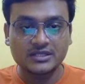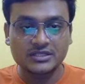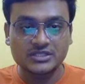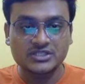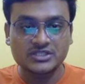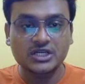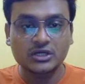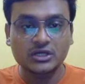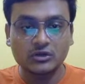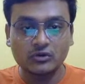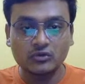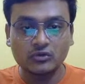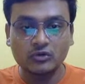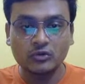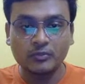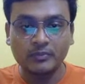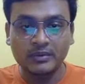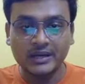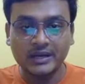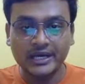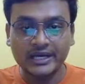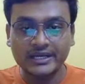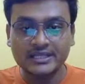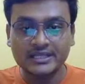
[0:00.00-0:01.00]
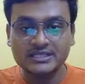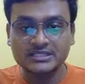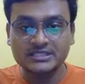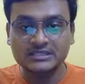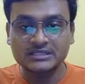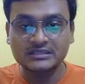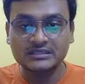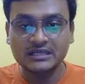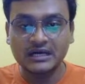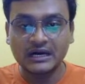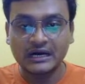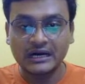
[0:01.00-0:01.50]
Zeno, who flourished
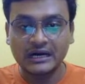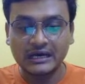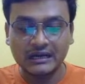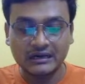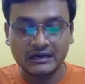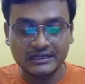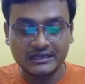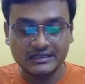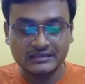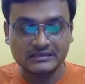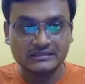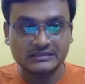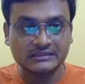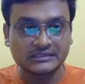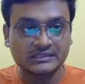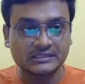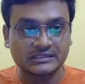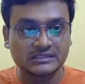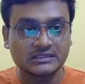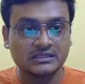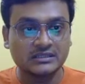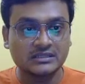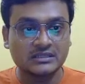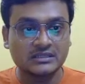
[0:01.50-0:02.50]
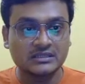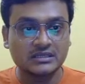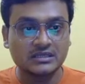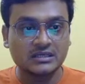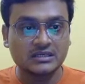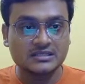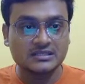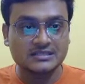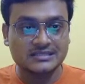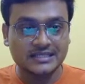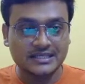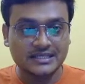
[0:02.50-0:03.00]
in the early 3rd
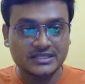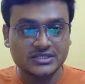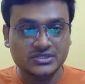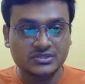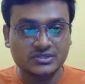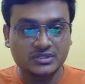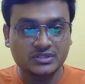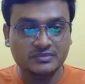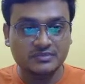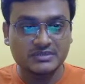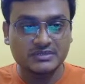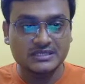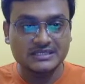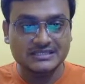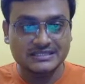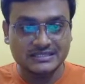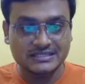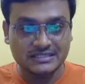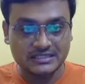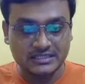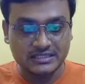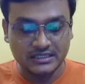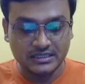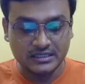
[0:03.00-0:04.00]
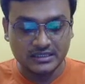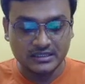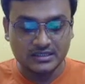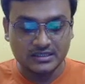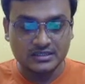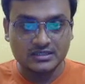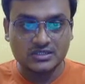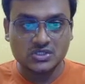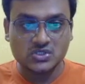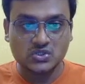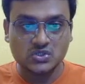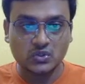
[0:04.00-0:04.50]
century BCE,
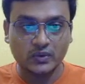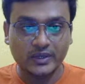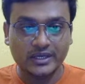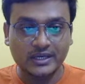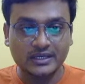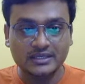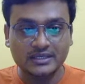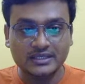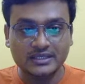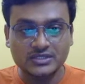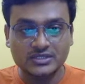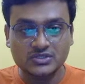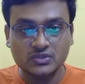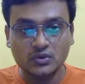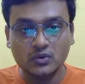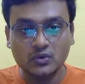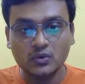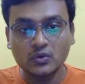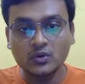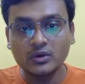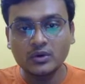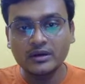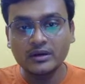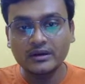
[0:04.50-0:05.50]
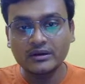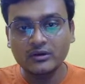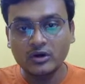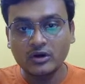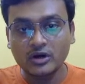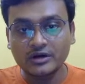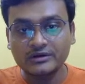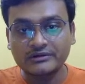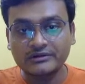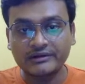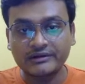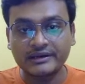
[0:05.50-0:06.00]
showed his own
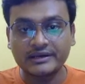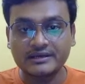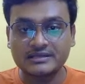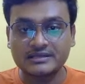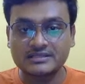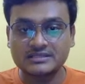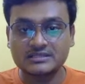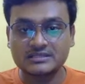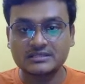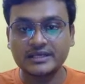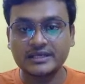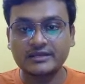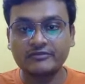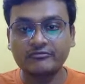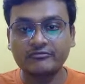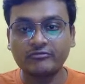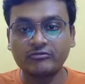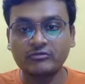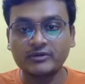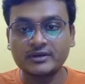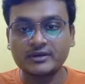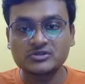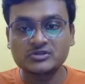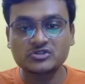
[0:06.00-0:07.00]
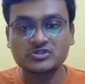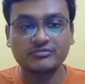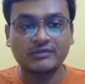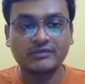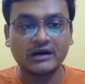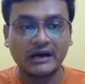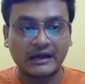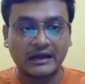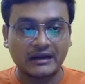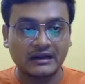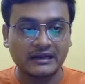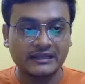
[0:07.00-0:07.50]
doctrines, the influence of
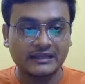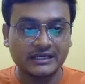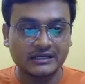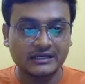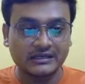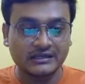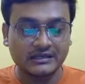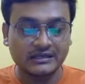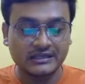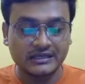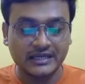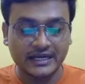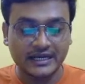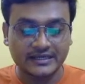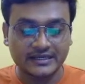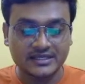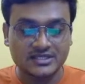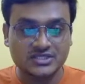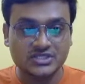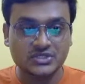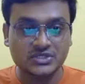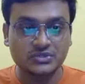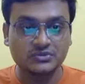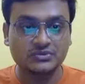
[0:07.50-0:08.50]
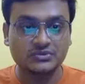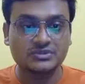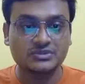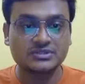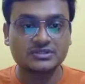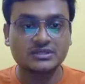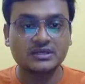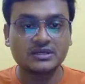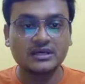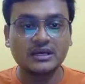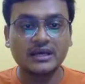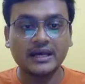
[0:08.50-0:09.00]
earlier Greek
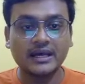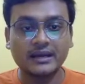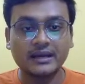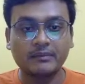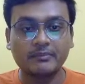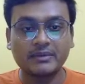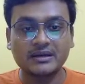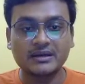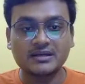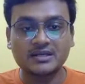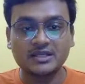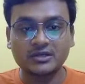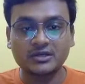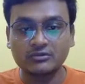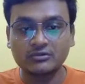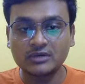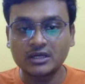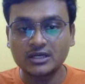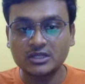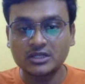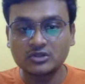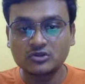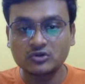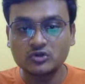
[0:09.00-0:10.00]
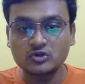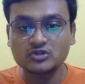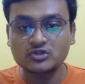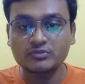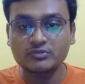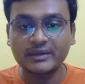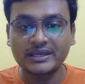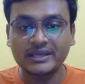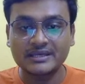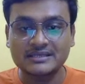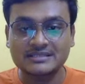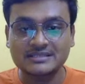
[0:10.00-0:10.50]
attitudes, and particularly those
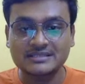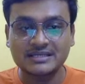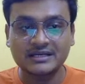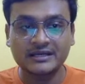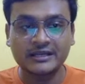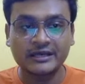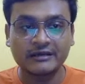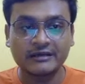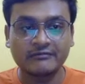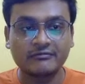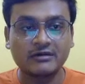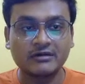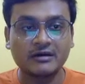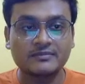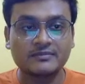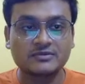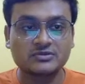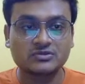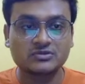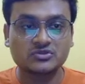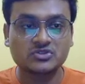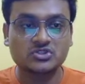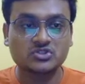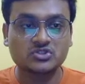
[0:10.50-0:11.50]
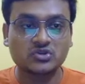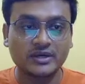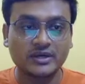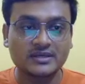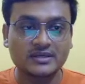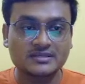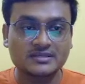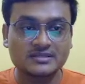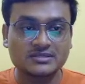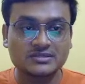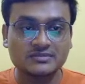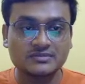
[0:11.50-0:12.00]
mentioned above. So
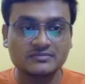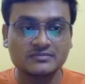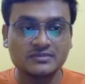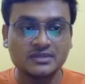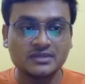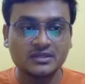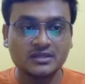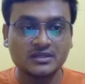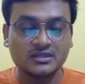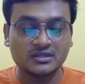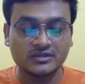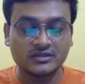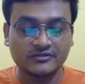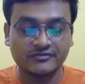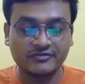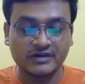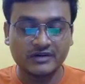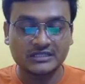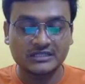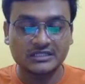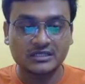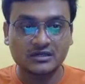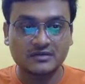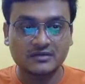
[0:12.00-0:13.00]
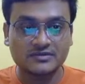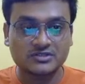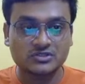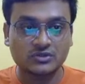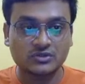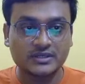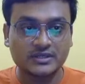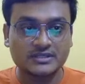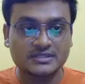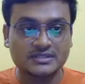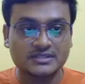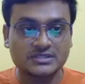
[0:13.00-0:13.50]
Stoicism, the father of
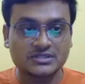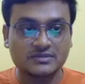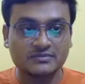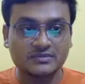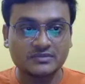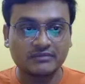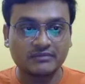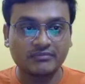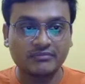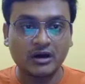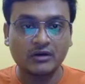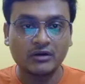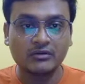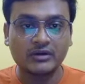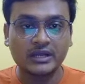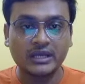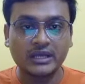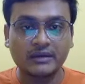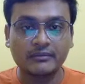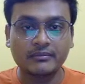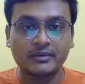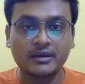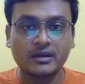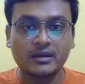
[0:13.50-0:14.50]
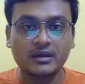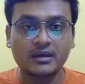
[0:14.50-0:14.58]
Stoicism, the founding